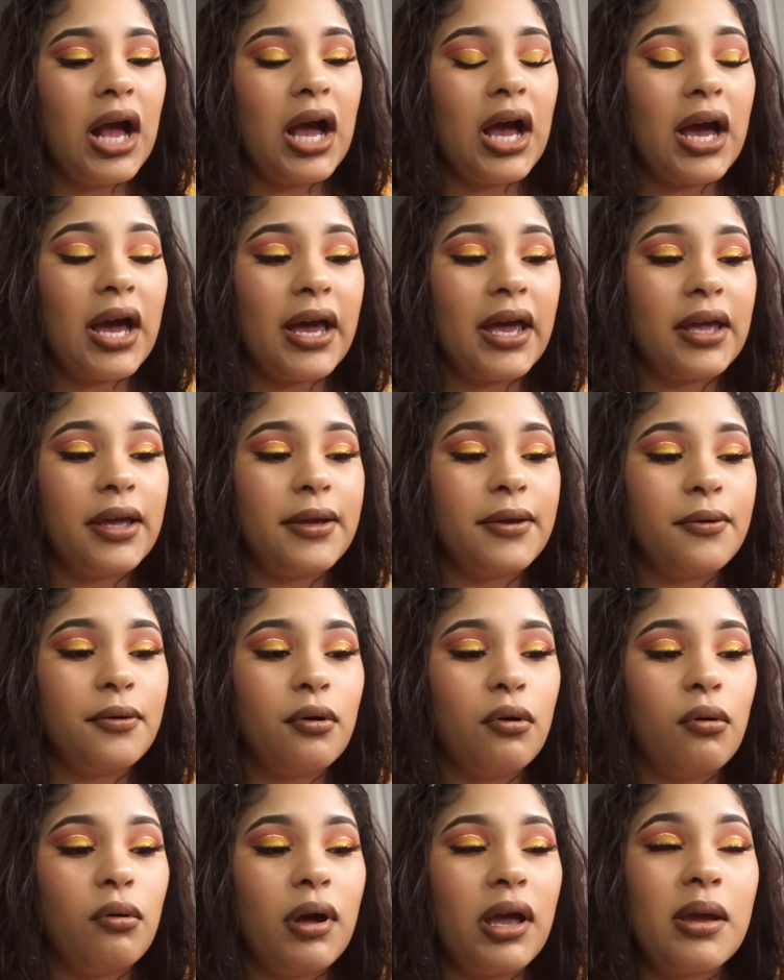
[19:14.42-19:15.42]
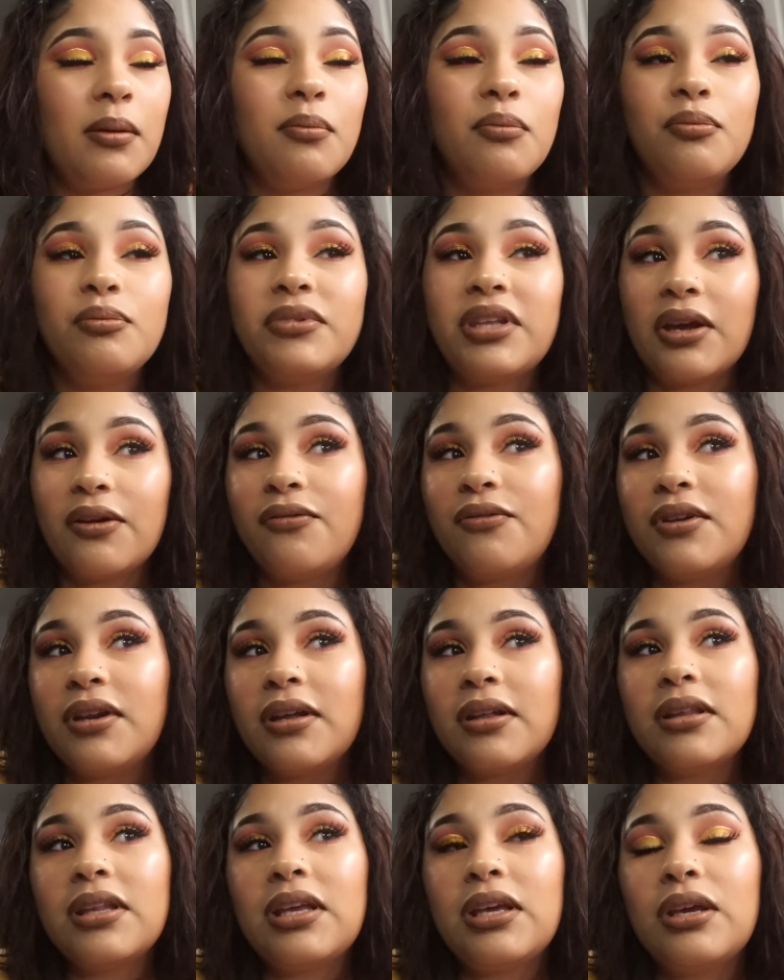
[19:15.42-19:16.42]
I am
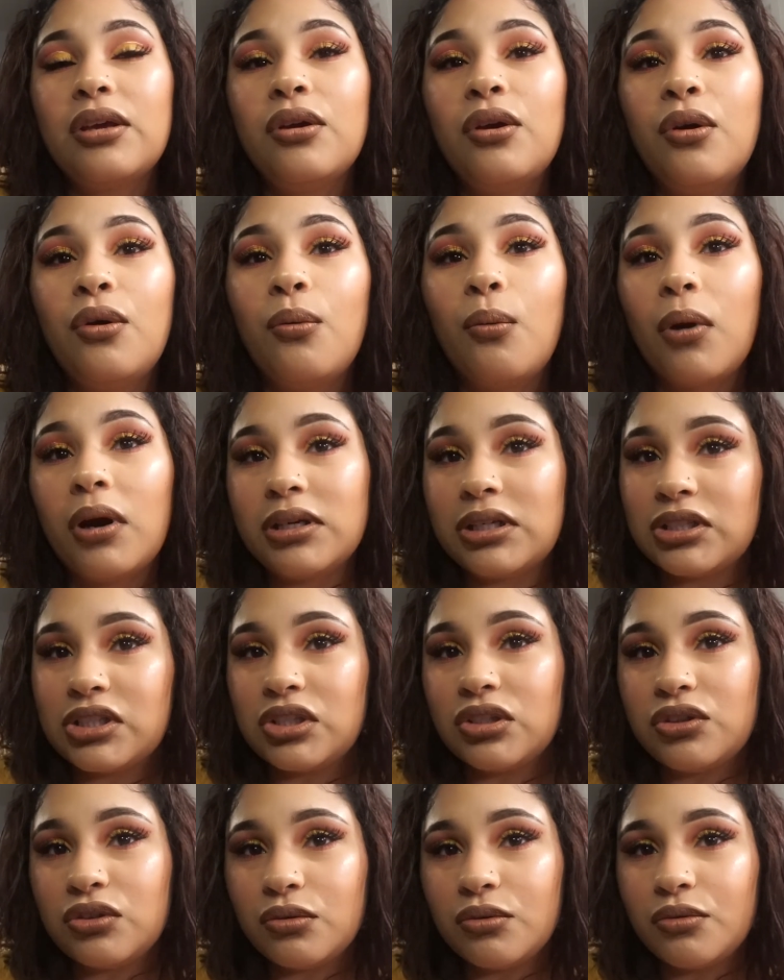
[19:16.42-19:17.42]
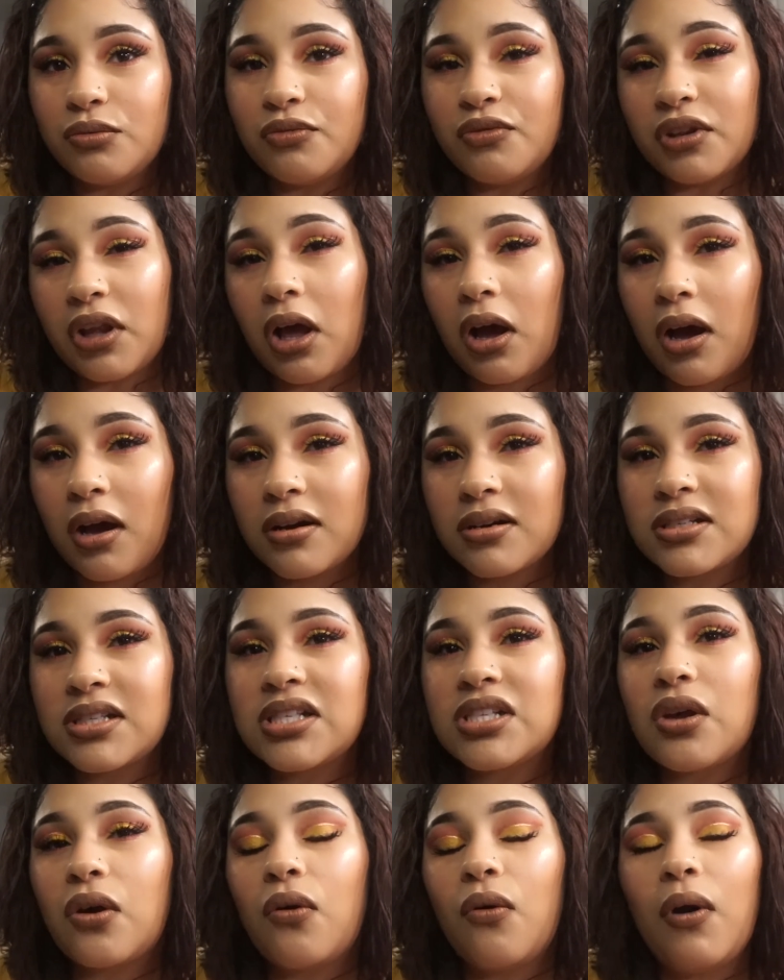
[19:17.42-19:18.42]
definitely wanting to do vlogs,
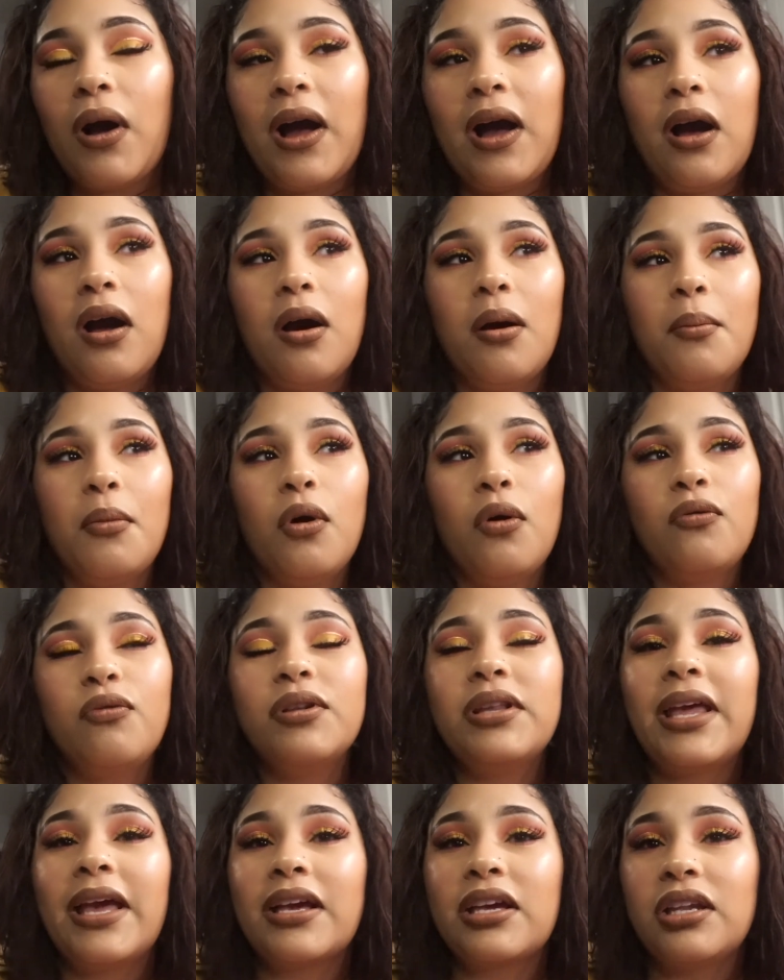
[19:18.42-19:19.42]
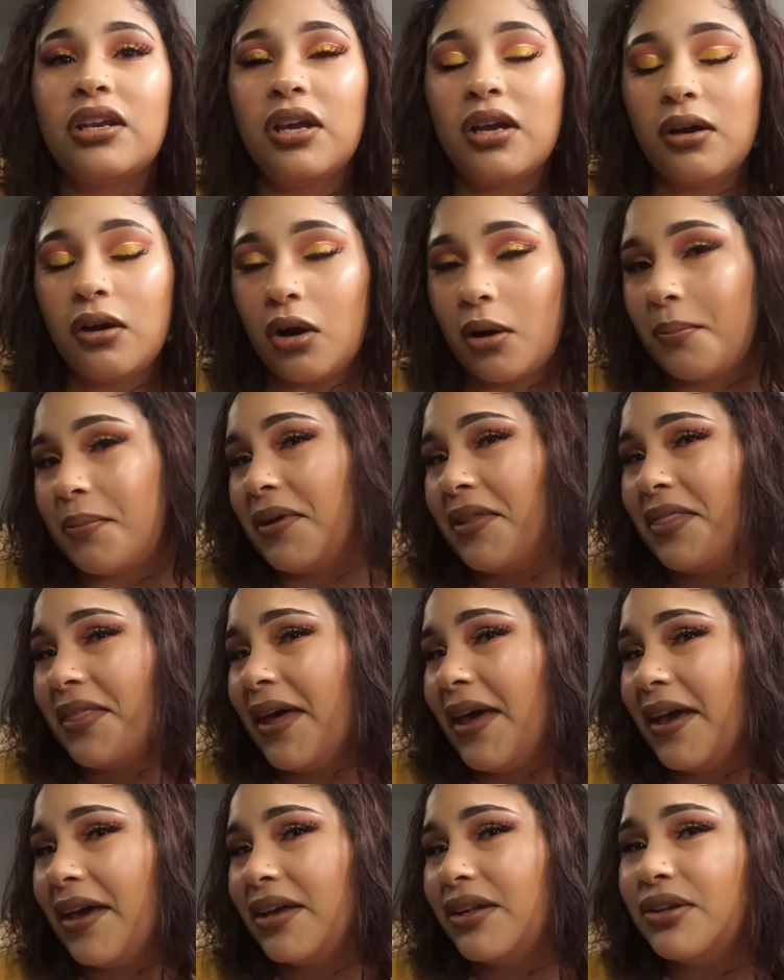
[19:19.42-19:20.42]
so hopefully I can hop on
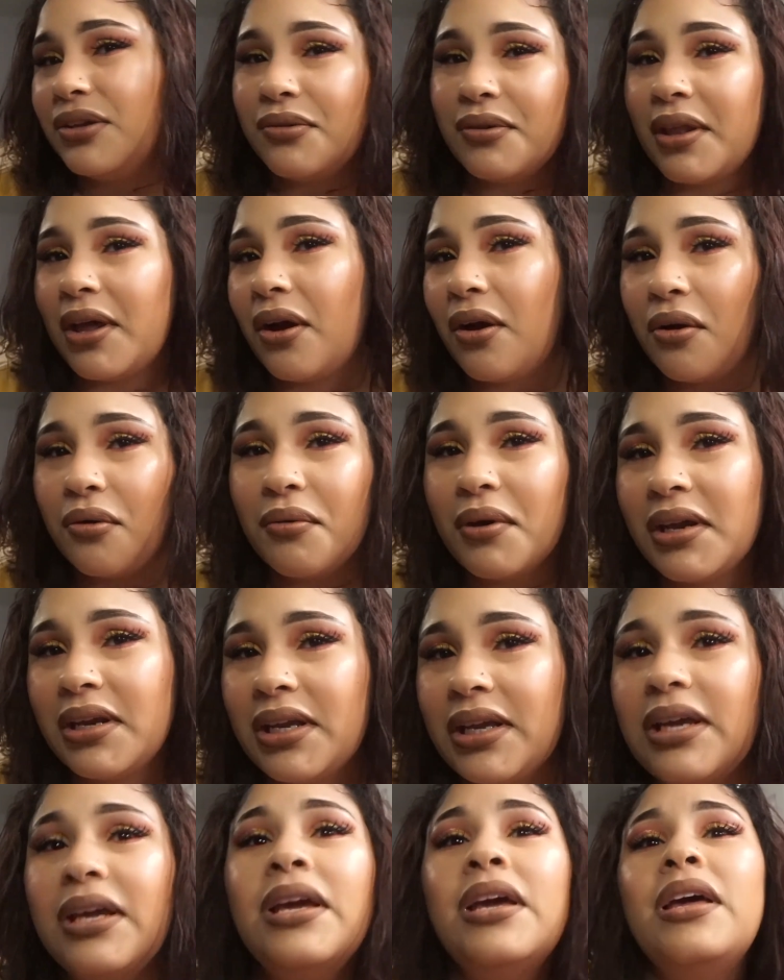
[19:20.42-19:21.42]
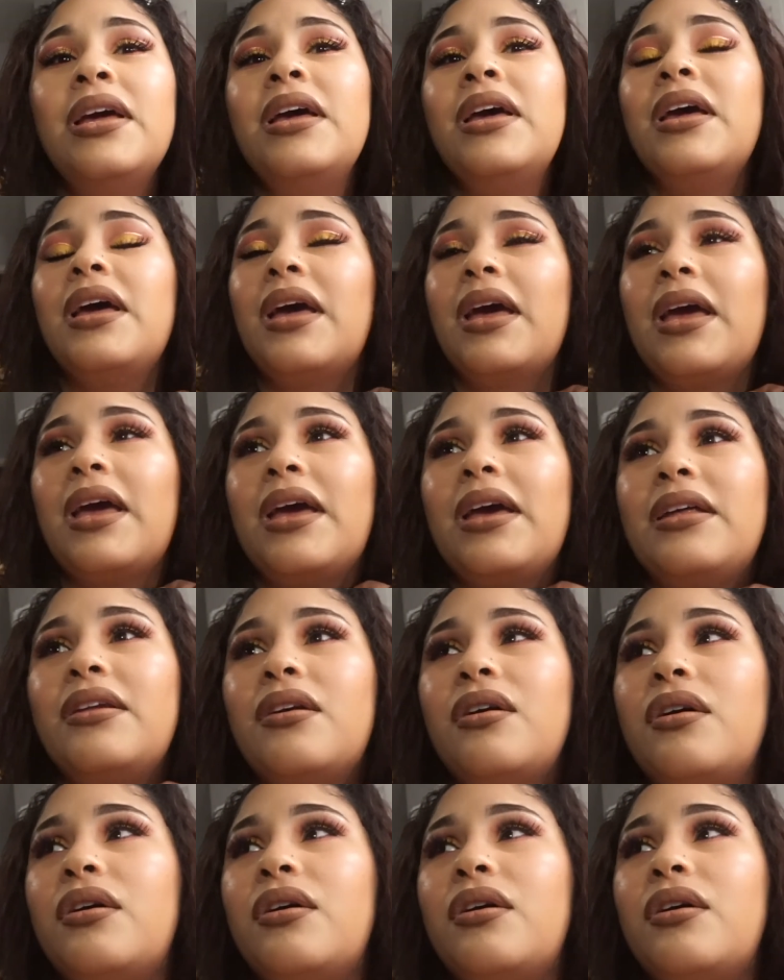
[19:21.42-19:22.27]
that and do that already. And